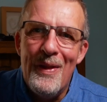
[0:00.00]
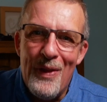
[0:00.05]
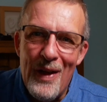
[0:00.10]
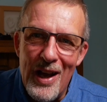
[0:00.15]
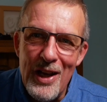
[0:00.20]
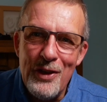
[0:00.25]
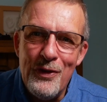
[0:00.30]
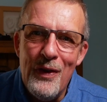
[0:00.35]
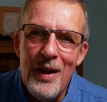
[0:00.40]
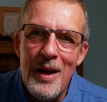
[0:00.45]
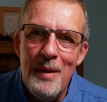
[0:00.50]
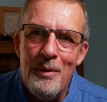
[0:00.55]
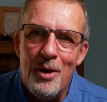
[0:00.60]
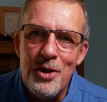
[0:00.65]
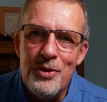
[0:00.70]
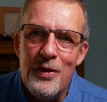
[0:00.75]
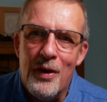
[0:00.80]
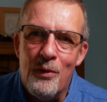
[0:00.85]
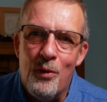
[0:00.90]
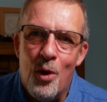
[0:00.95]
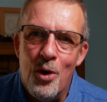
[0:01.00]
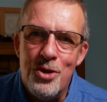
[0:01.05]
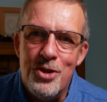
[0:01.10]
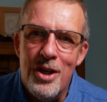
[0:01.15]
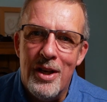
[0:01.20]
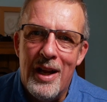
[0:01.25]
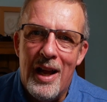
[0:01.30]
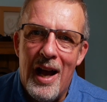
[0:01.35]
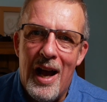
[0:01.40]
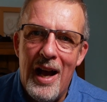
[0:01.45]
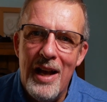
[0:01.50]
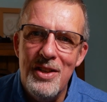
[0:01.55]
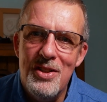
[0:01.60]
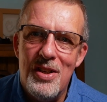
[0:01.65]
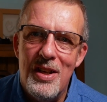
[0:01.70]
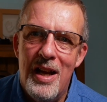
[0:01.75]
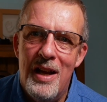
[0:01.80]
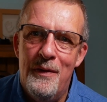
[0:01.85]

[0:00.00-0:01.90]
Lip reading: Thanks very much for watching, guys.